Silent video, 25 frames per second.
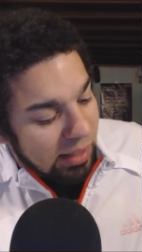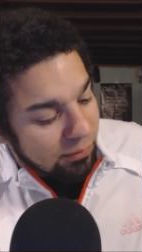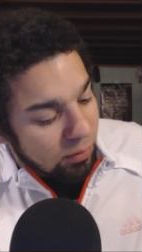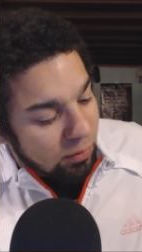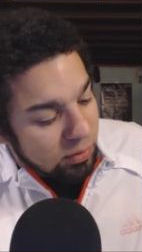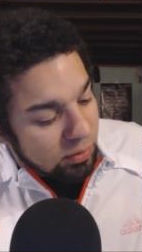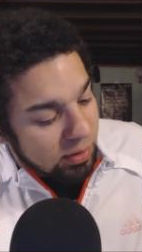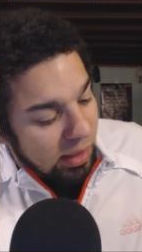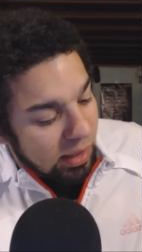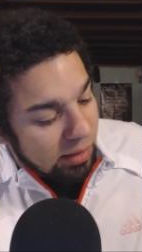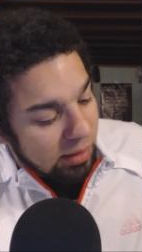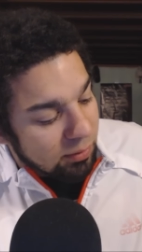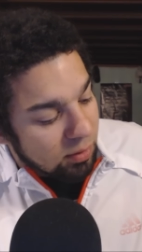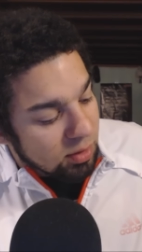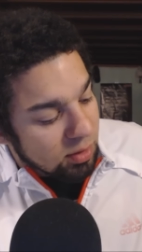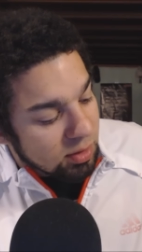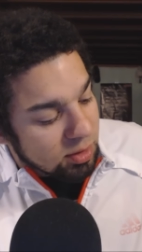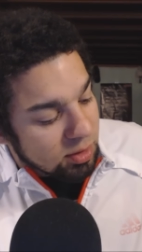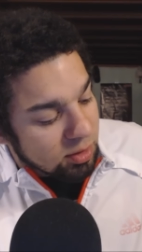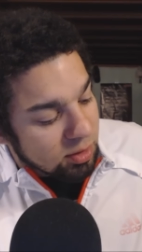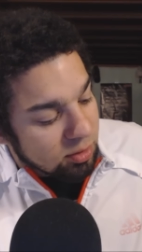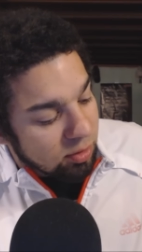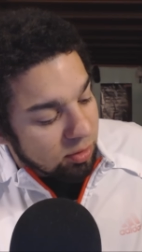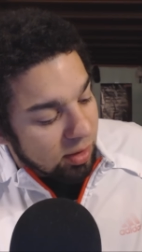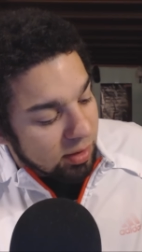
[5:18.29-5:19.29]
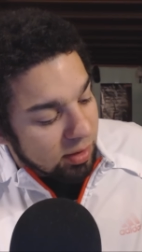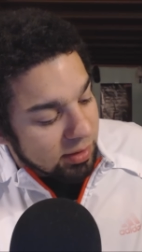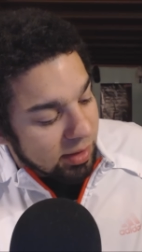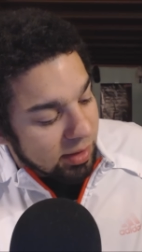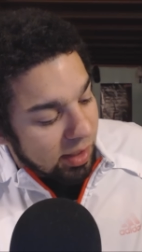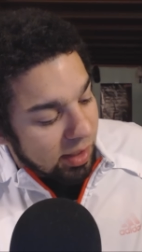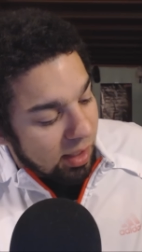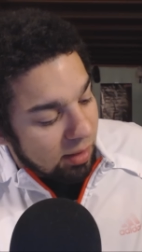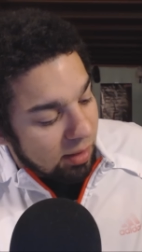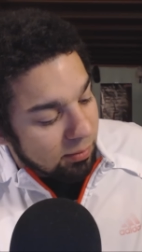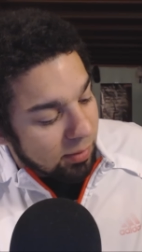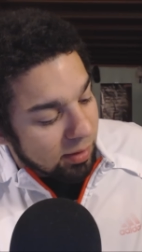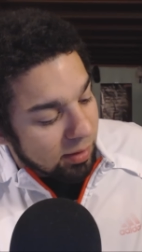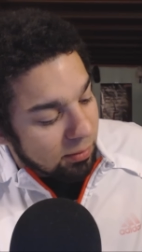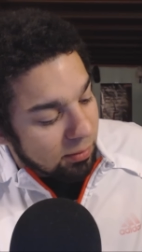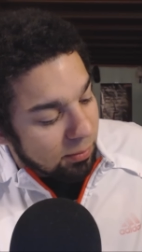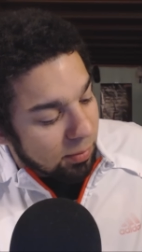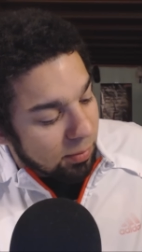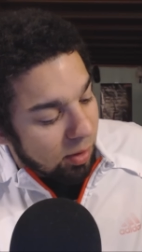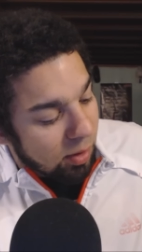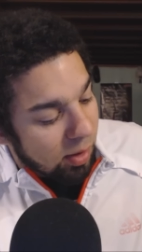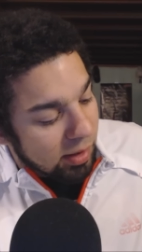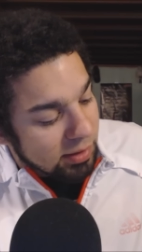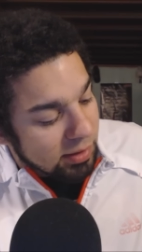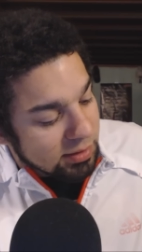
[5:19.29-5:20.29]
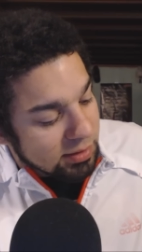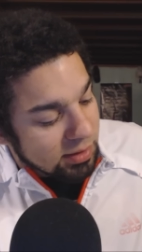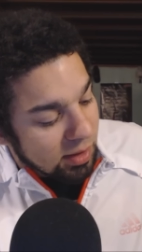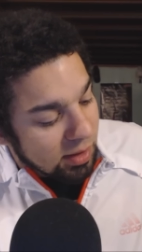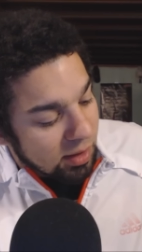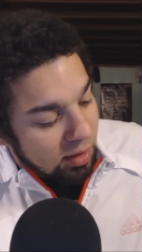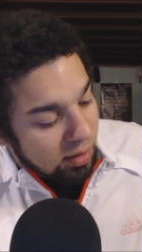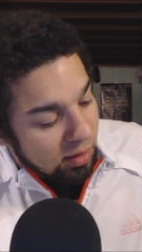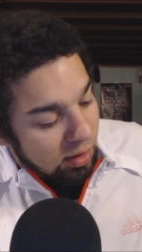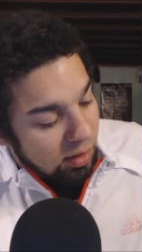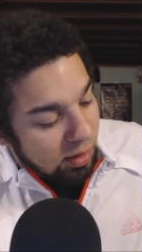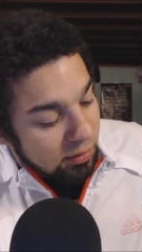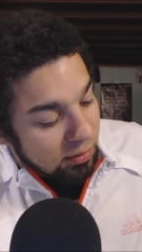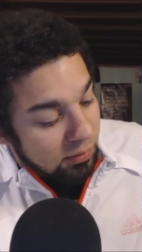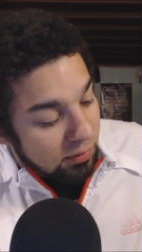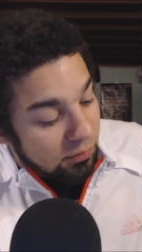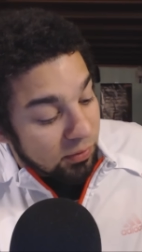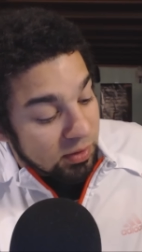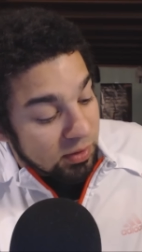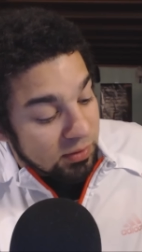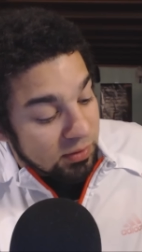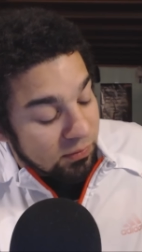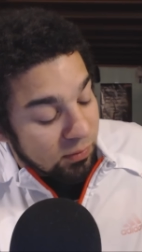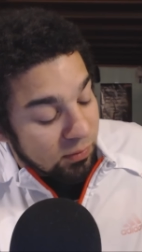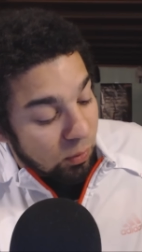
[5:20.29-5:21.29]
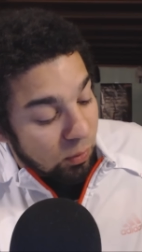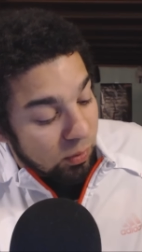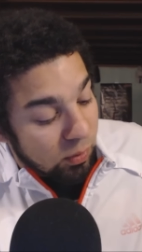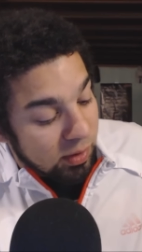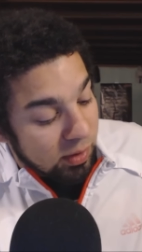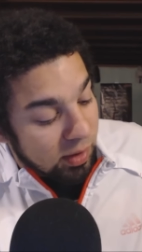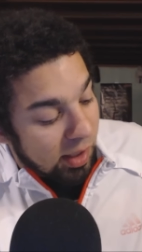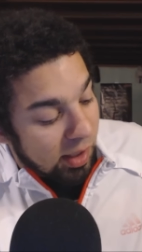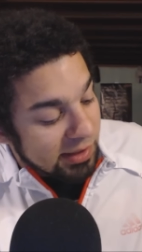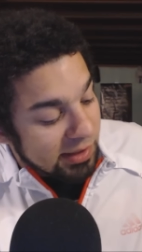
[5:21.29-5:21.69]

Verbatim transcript: Diavel is struck down by the boss of the first floor.